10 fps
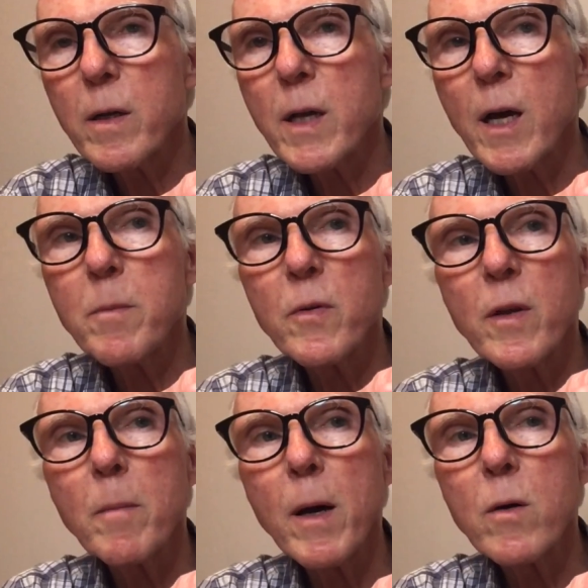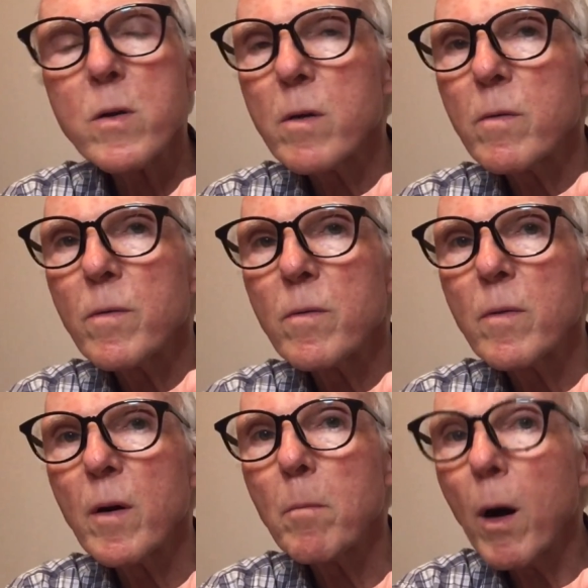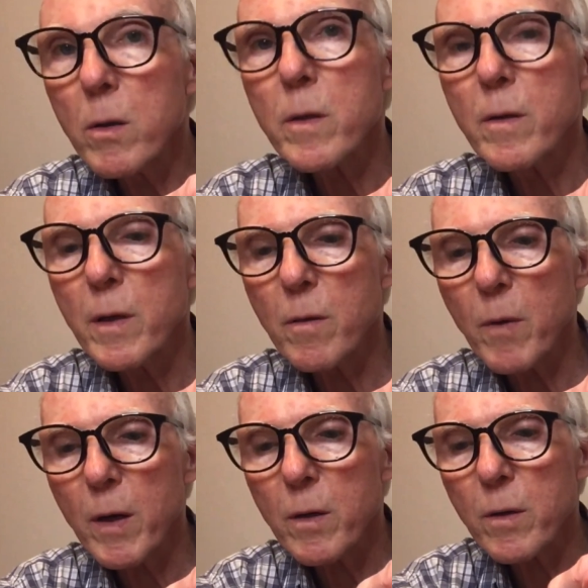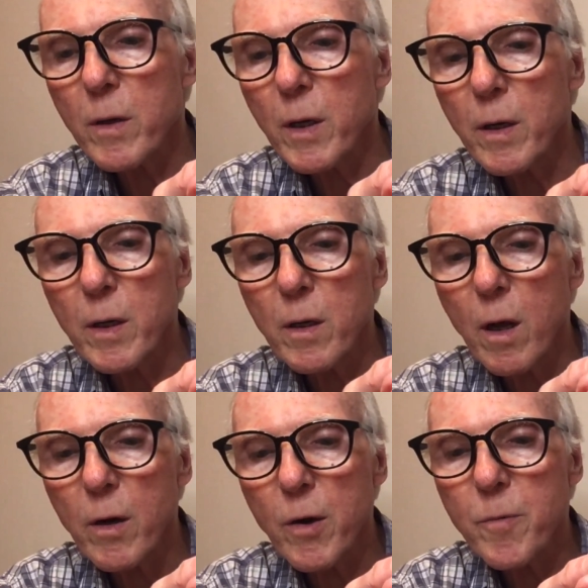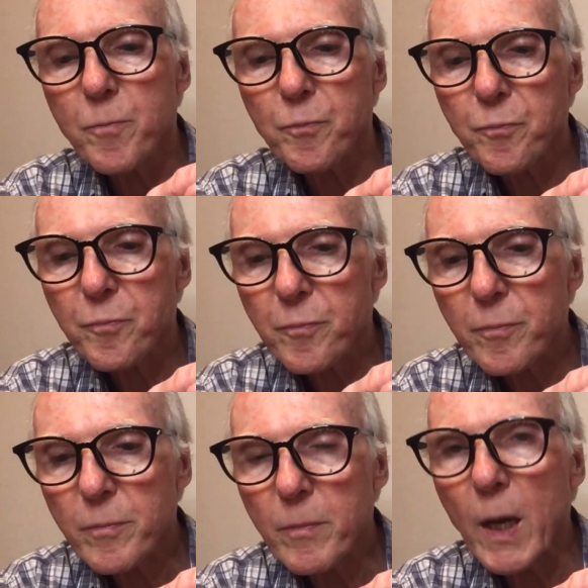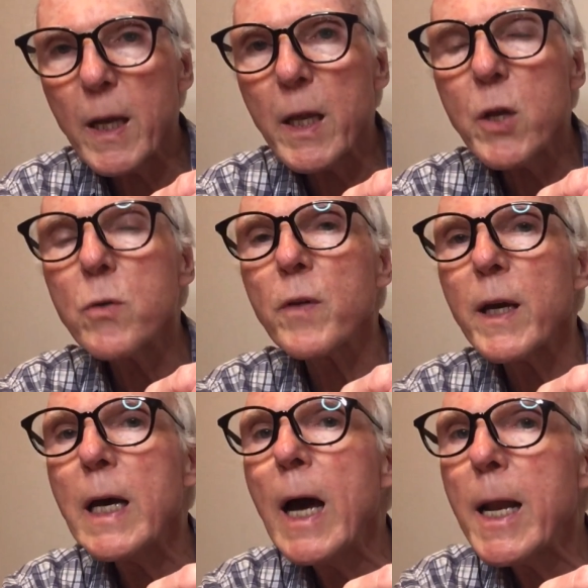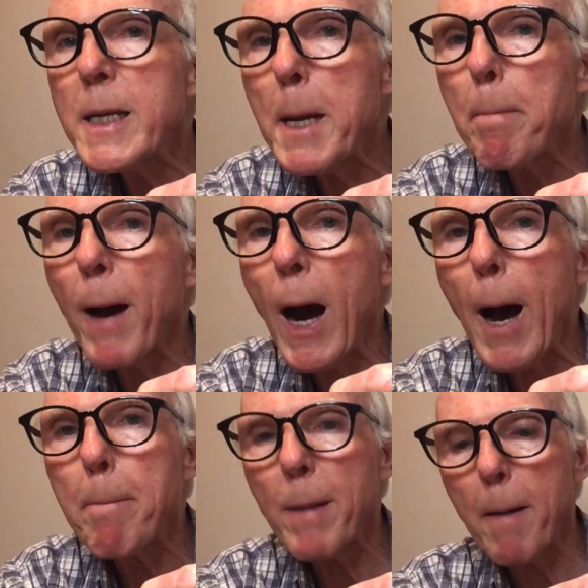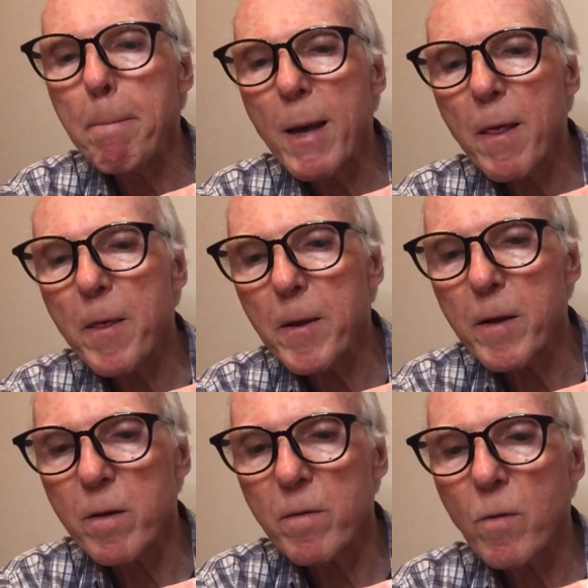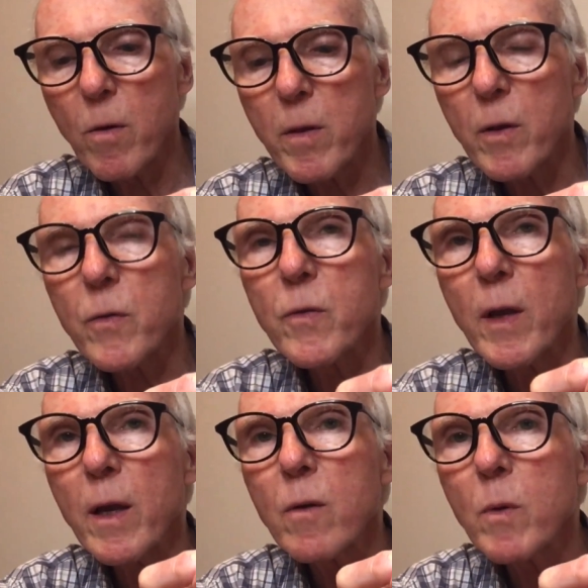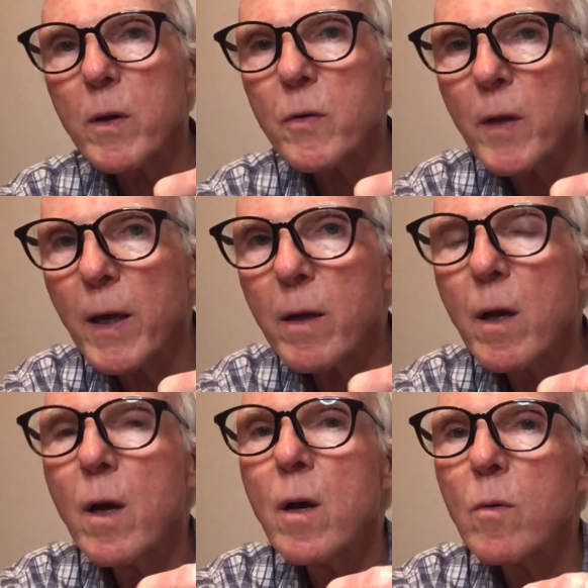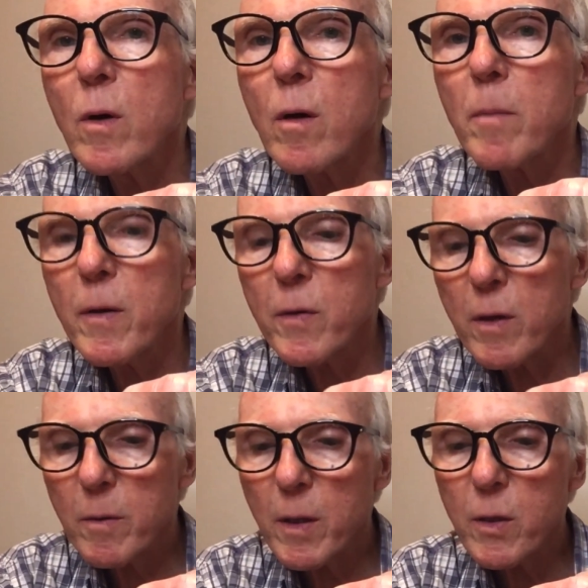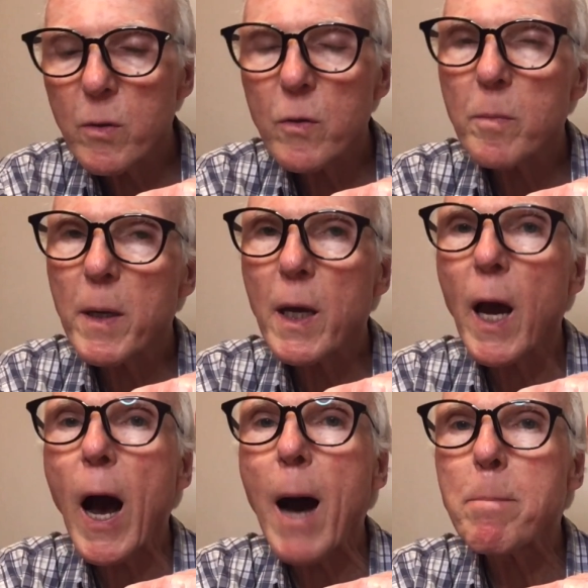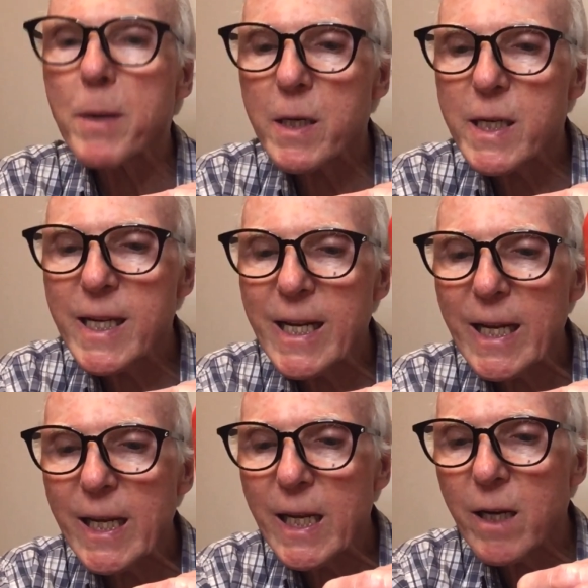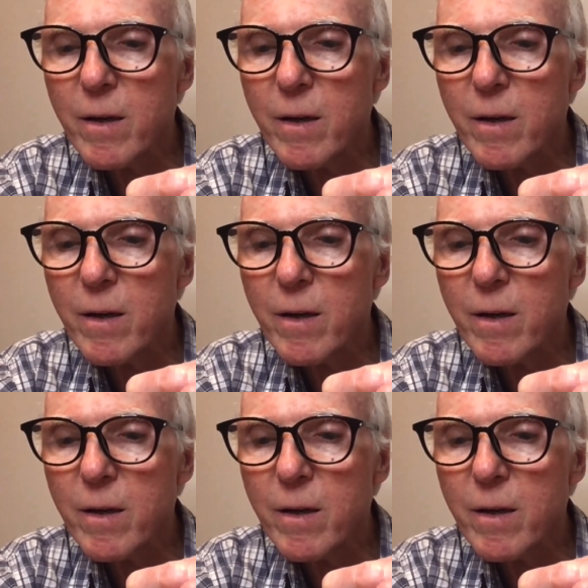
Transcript: times the amount of malt in a regular Kirin lager. And they use a dip hop method for this. And what is that? Well, basically what they do is make a hop tea